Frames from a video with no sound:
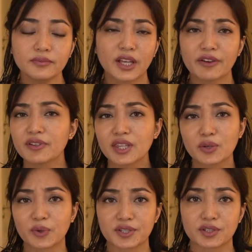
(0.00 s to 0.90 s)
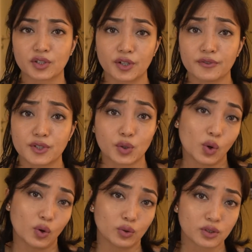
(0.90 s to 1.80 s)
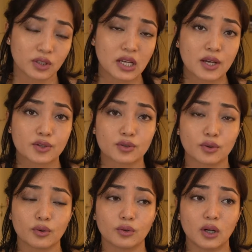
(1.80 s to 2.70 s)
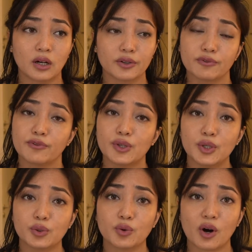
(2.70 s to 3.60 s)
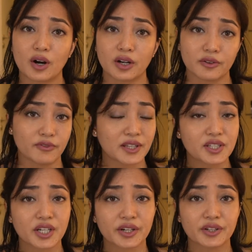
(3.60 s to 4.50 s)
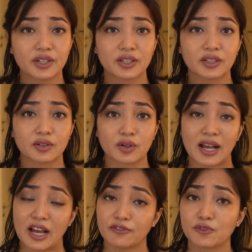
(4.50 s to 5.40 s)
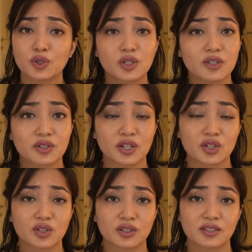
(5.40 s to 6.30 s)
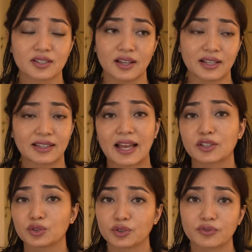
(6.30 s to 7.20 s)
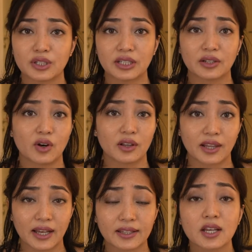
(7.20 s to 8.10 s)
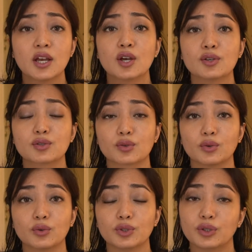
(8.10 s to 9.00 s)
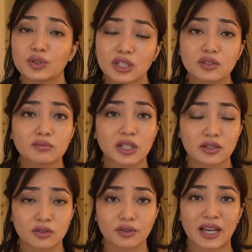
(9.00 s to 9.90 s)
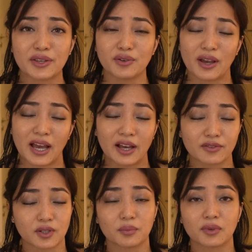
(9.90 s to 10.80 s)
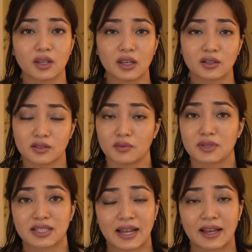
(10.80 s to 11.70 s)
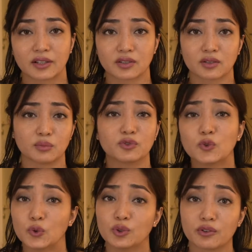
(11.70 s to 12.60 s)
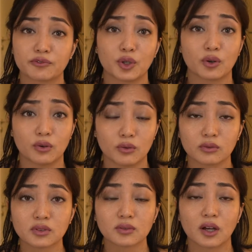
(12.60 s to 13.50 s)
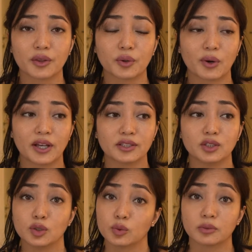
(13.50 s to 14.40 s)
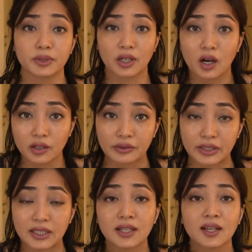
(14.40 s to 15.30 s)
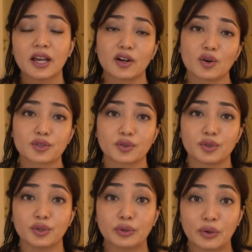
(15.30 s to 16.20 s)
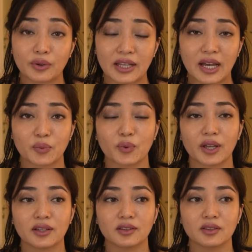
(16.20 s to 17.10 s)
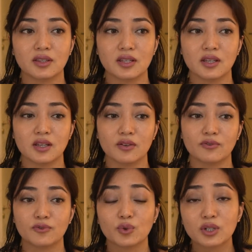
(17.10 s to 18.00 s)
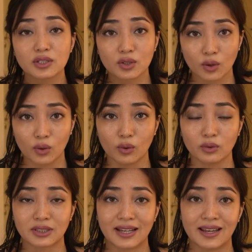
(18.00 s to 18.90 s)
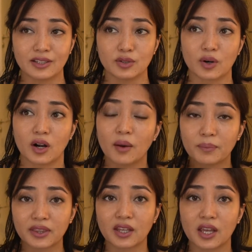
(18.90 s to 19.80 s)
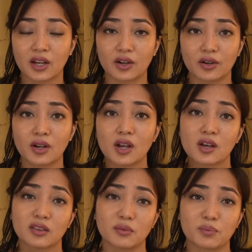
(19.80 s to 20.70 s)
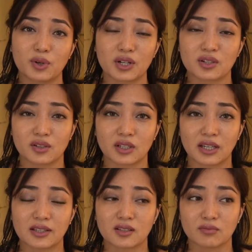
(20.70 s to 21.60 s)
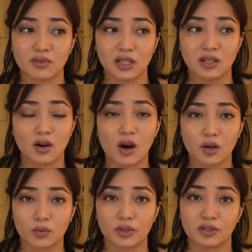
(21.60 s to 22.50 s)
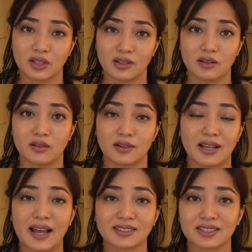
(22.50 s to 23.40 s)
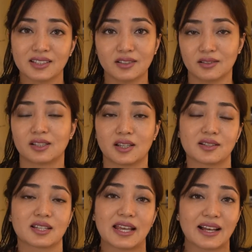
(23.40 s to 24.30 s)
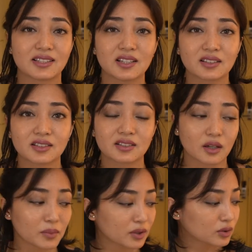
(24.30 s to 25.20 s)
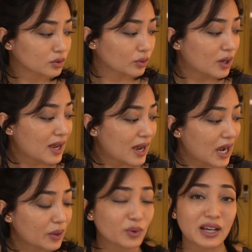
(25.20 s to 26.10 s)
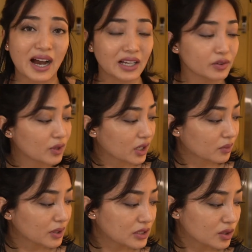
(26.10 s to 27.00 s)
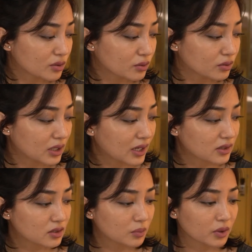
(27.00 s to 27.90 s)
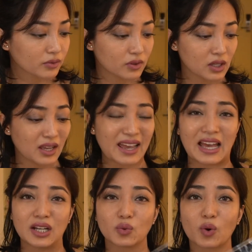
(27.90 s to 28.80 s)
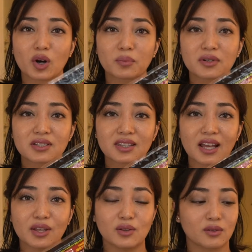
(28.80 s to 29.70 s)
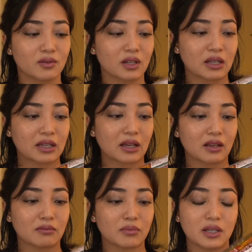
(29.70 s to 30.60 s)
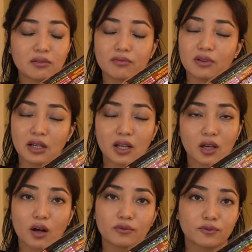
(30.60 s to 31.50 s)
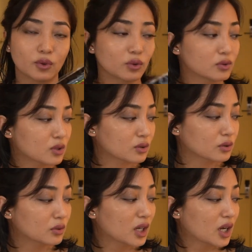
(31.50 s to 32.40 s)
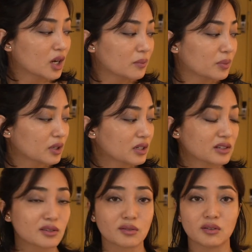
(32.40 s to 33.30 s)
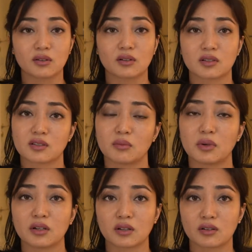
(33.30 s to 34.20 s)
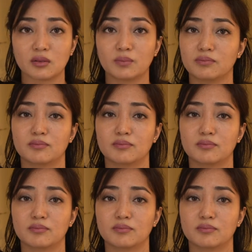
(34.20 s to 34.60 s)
everything was served cold. So if you are a vegetarian or have food restrictions like lactose free and all that, so you need to make sure that you have something, some snacks, some food of your own, otherwise you will be hungry. And also, you know that when the food is cold and you are up in the air, the pressure gets really awkward in your it gets gassy in your stomach. So I would highly recommend you to get some of the hand warmers that it can be really helpful to put it into your stomach or